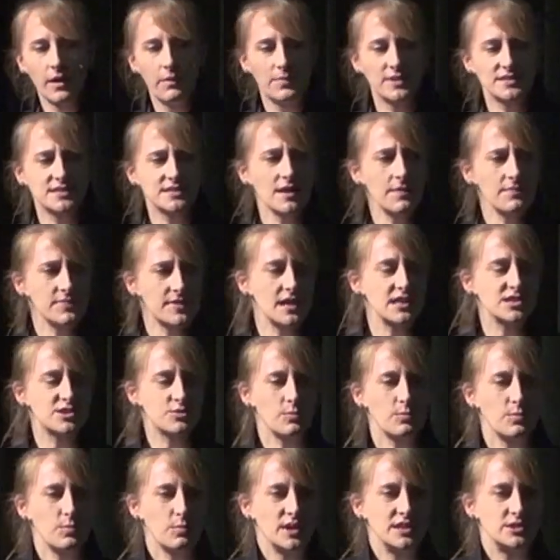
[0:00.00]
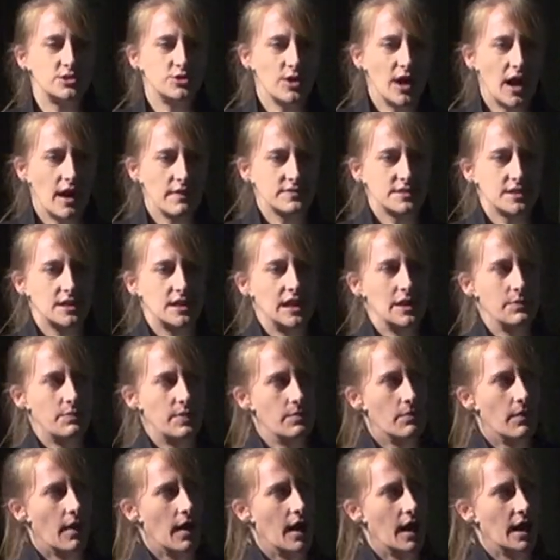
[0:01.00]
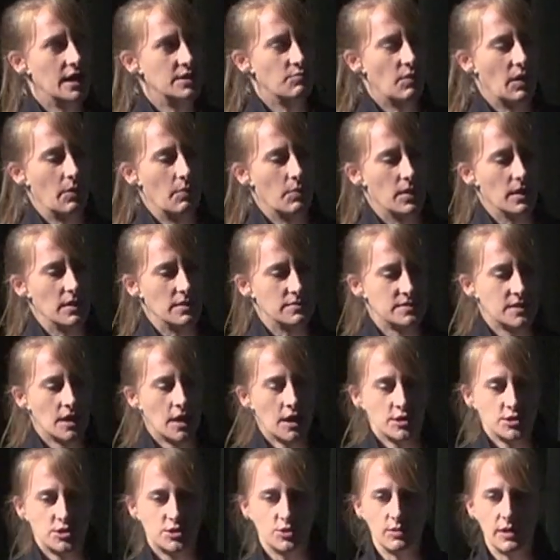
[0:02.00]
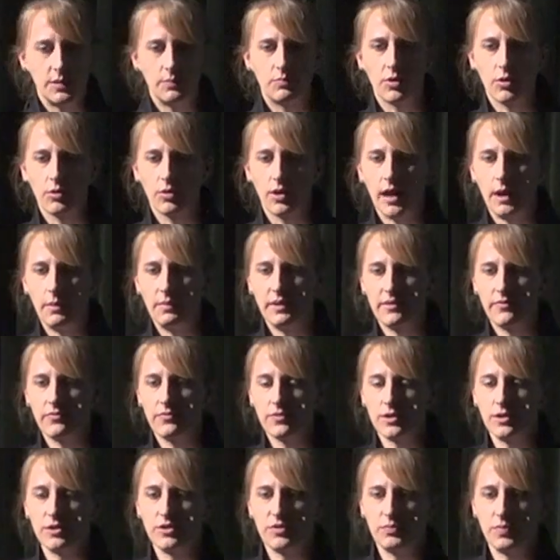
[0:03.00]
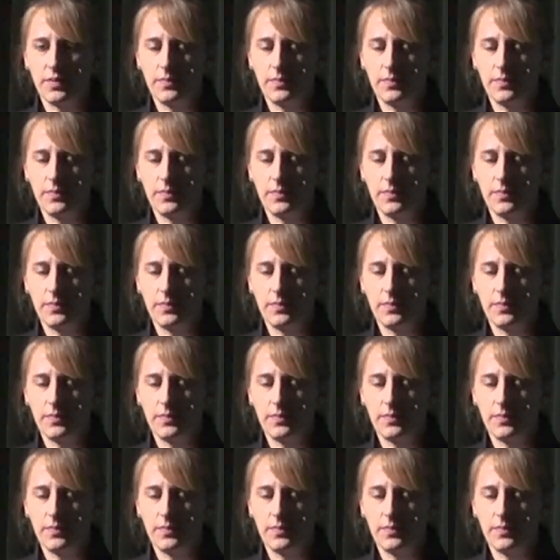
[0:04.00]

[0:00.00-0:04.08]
But some things that we do have to keep in mind when we're doing programming for youth